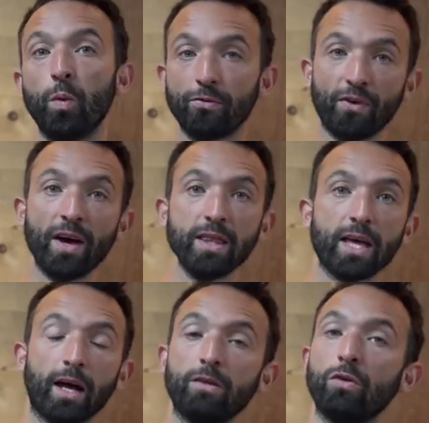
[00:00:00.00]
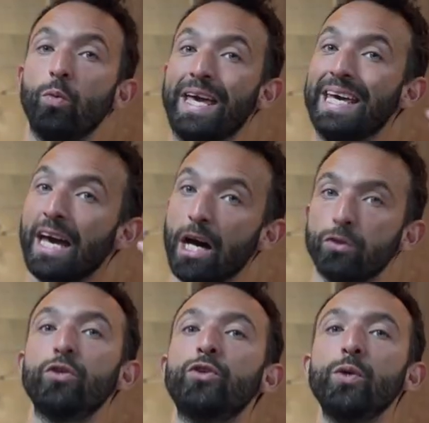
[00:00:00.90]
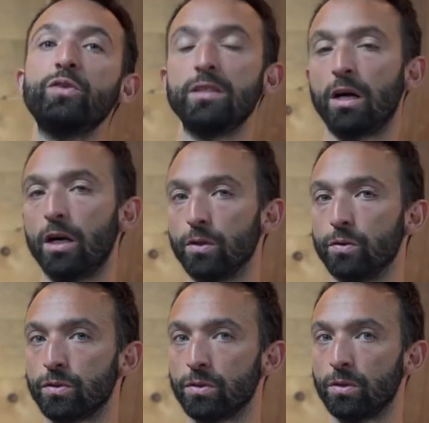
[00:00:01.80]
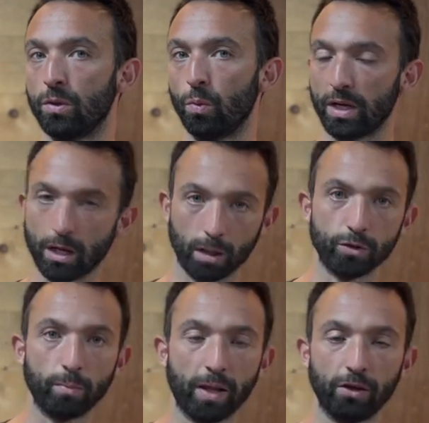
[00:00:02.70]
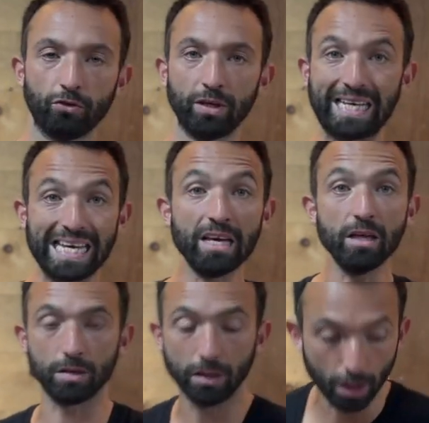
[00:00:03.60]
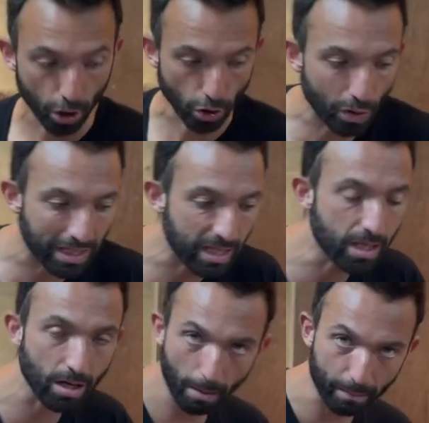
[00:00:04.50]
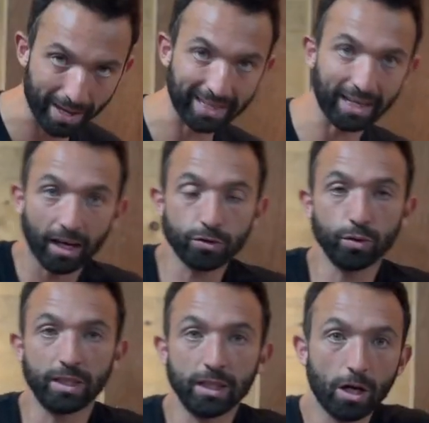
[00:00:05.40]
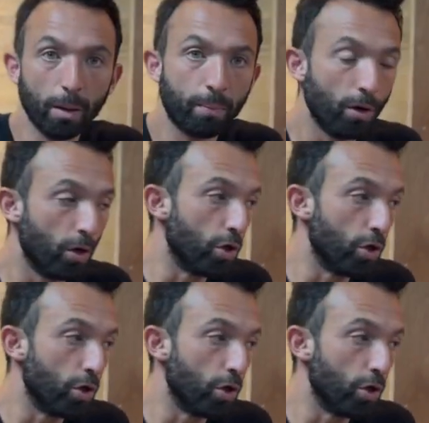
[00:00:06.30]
You will find that we encounter two scenarios when it comes to planching. Either you kick up, and as you kick up,